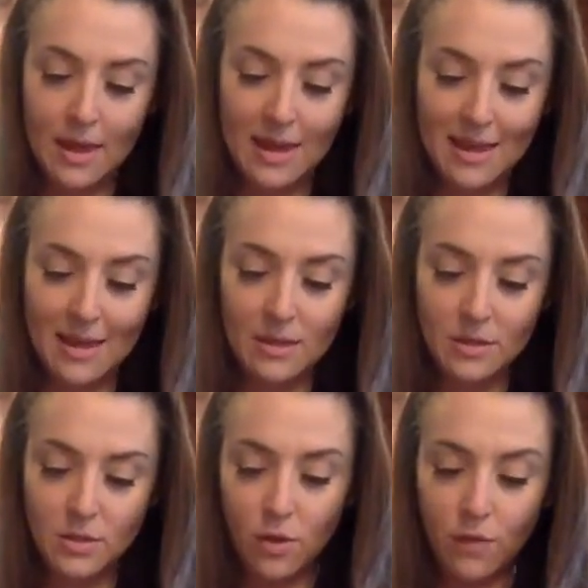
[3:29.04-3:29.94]
And
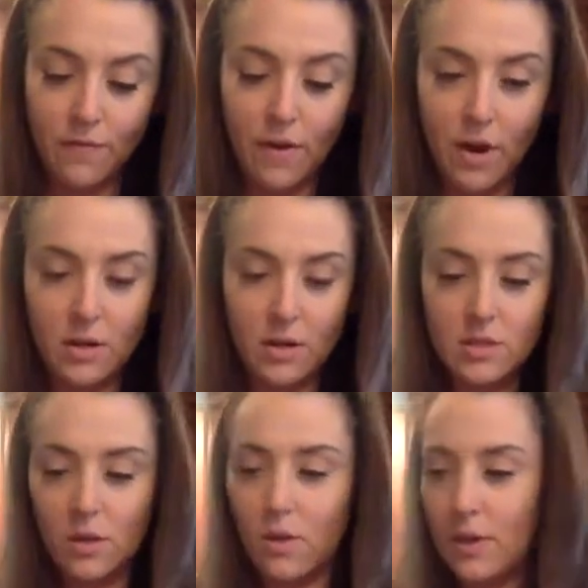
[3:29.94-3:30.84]
so far,
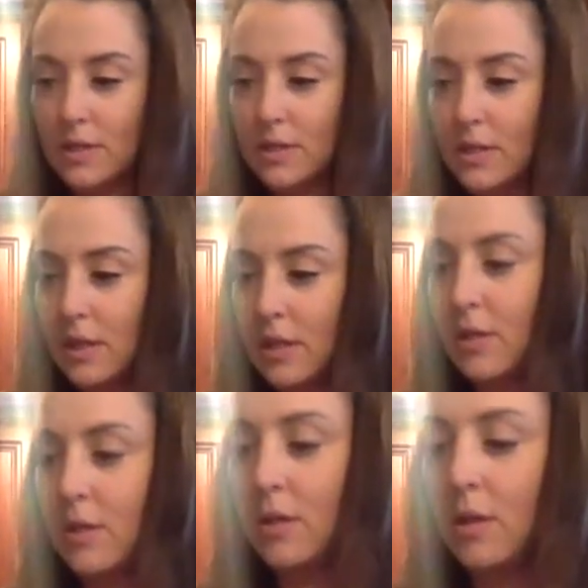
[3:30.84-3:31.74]
so easy.
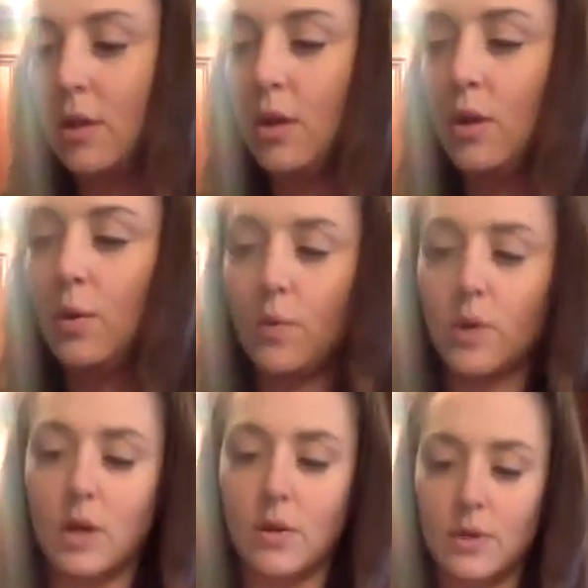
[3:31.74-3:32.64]
We're
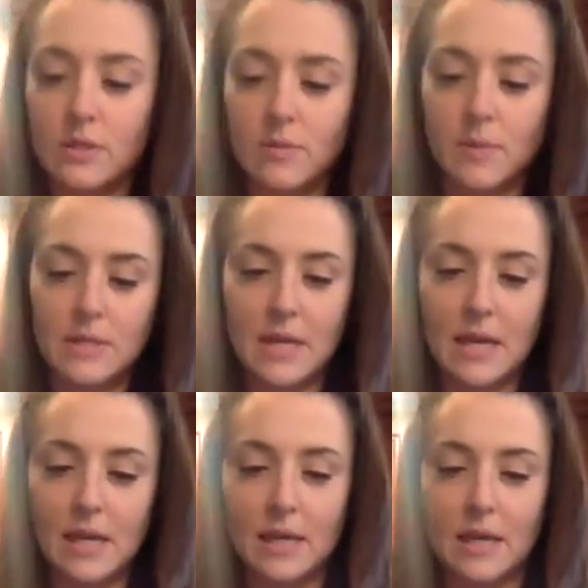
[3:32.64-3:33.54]
going to be
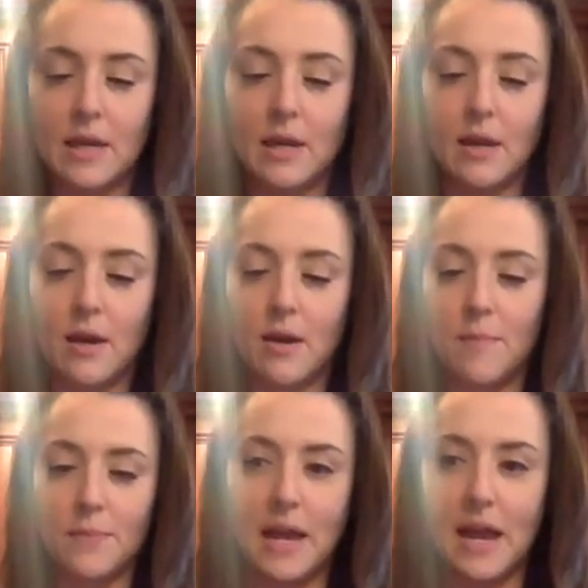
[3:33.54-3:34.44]
taking,
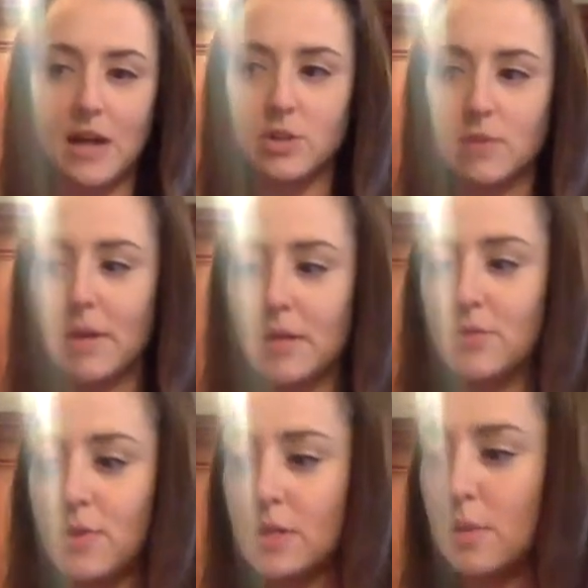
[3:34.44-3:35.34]
I actually made this
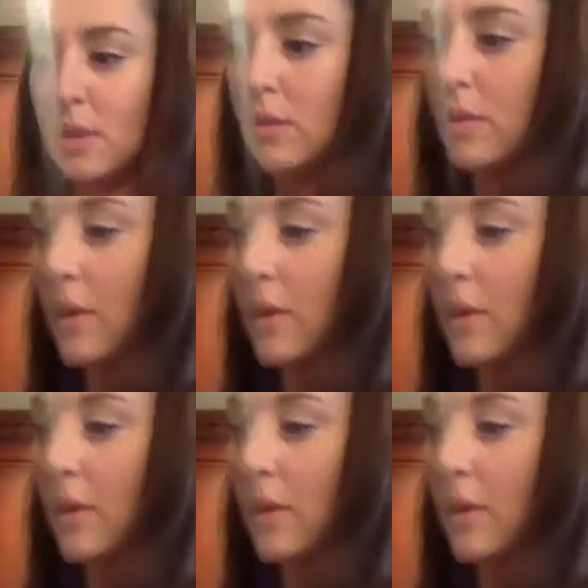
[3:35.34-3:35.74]
recipe the